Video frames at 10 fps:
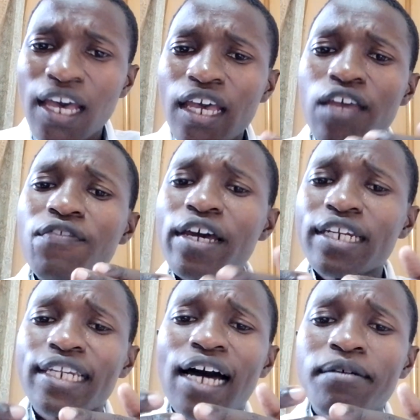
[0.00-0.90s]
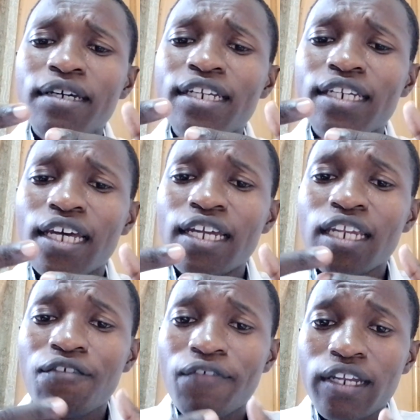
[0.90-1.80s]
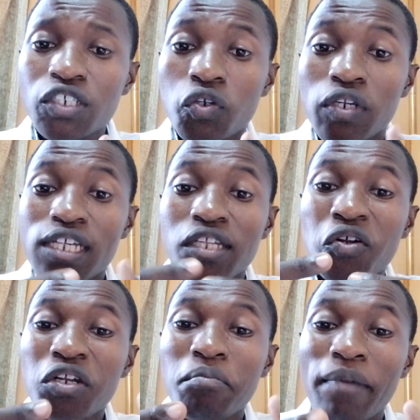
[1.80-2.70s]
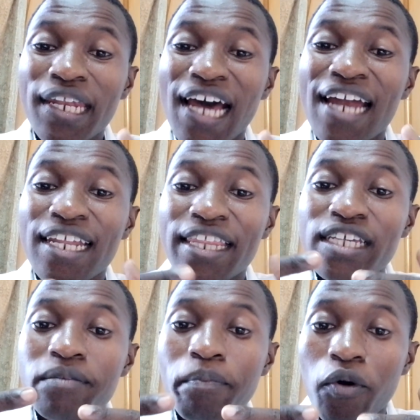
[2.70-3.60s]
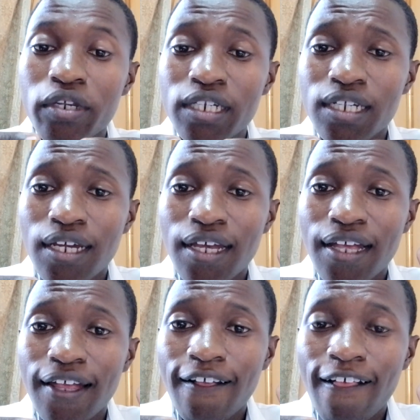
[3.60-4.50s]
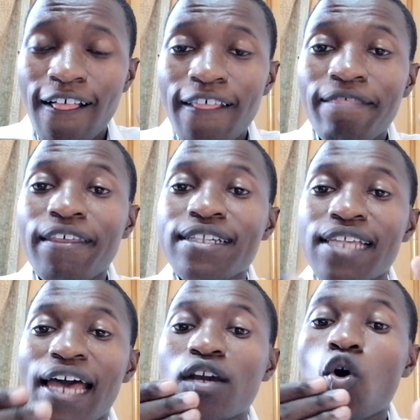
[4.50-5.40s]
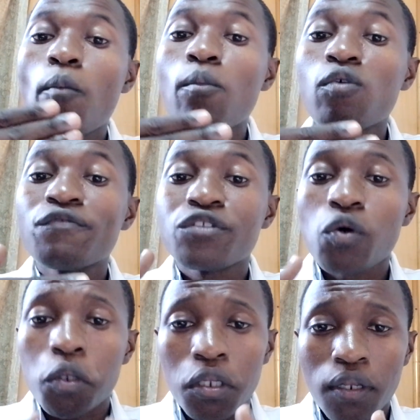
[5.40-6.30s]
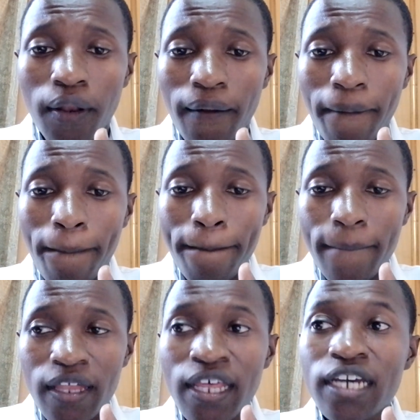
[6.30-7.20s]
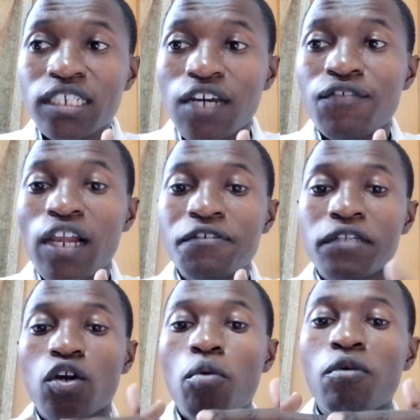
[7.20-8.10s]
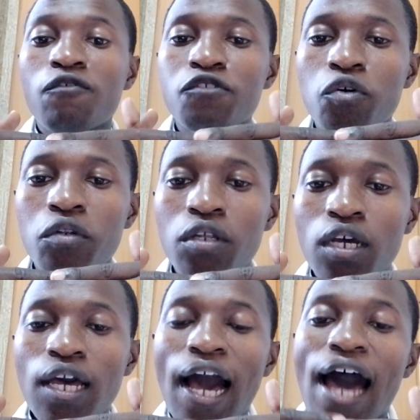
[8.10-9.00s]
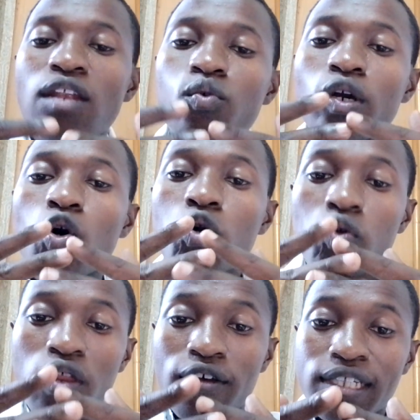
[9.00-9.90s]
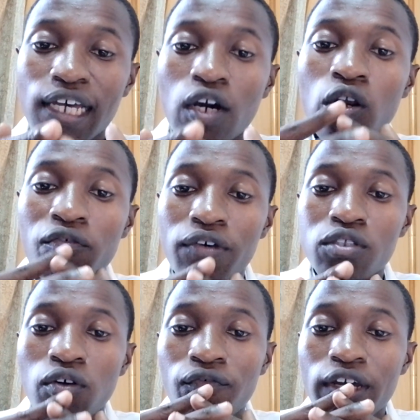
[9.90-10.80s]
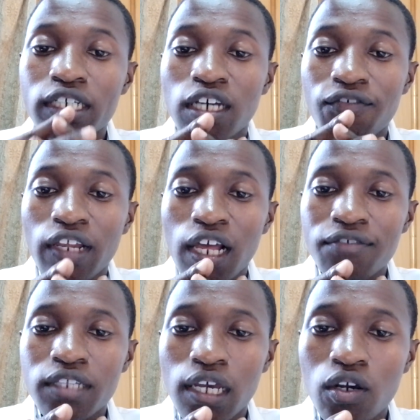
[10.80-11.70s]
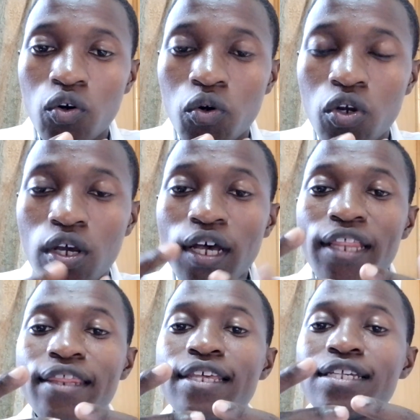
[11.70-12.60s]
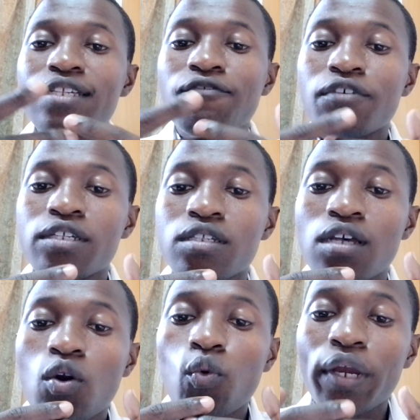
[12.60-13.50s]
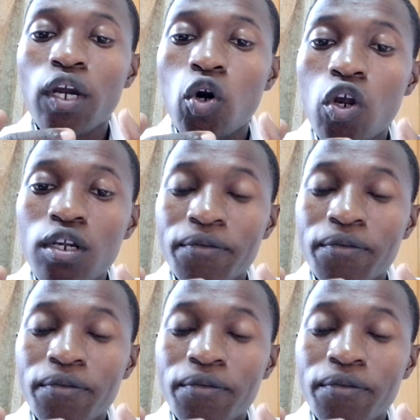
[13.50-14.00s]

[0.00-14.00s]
If the intervention is not met at this point, the cycle moves on. The HIV life cycle moves on, and we go to the second phase of HIV life cycle. This phase we call